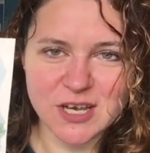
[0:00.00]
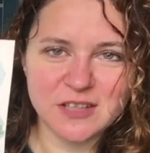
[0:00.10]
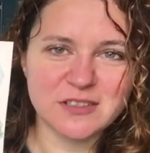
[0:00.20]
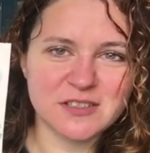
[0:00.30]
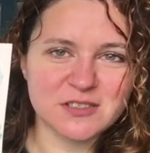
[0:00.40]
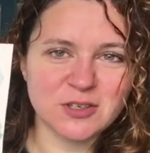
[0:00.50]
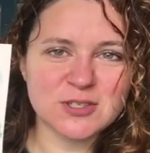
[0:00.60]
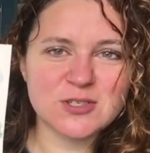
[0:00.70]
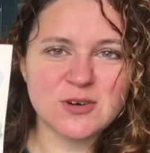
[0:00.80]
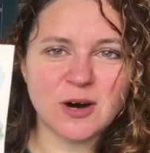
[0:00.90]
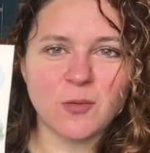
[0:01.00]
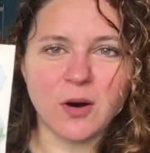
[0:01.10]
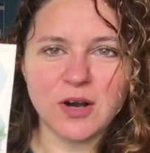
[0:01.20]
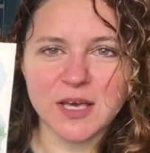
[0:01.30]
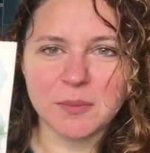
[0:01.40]
There is also a
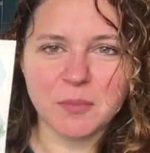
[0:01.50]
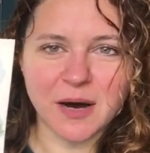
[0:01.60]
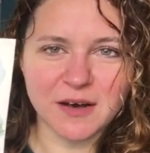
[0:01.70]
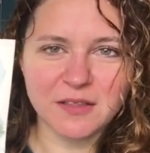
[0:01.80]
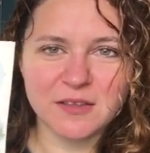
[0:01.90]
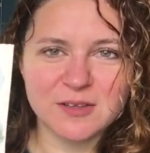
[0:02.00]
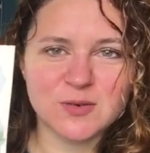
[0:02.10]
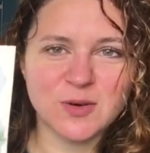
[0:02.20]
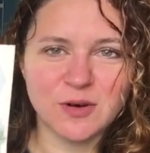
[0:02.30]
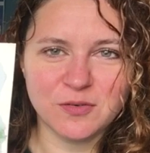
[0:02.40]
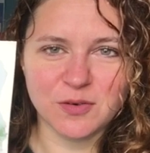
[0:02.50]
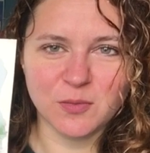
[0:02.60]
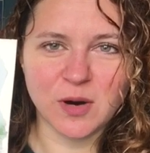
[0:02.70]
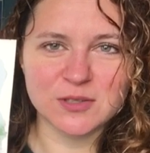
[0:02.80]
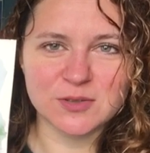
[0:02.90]
walking path to go from
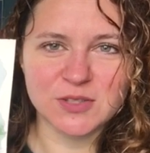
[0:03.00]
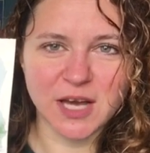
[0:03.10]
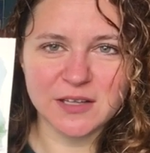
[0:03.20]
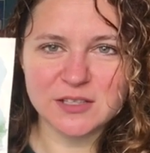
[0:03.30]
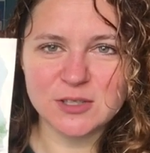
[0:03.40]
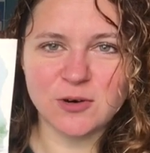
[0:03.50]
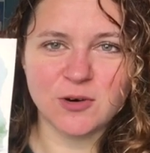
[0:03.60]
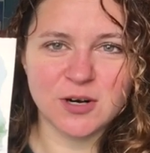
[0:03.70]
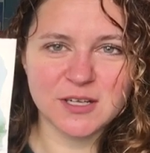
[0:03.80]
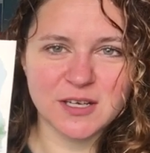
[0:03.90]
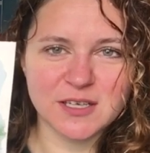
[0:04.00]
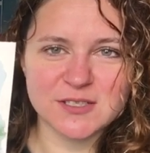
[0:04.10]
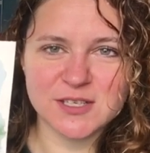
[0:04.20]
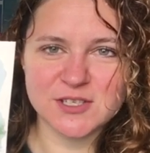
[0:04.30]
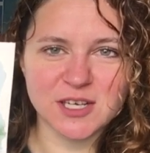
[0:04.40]
one to the other, or they
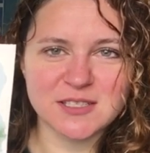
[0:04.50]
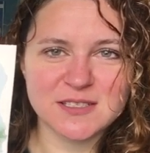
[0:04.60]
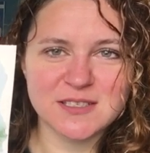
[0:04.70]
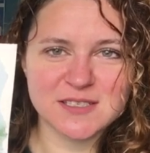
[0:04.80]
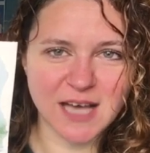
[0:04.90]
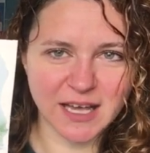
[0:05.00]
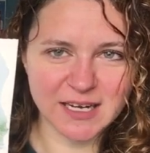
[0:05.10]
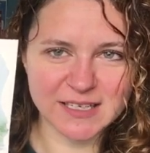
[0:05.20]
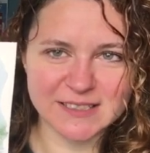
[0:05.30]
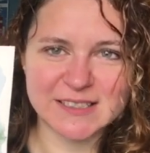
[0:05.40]
suggest the cycling.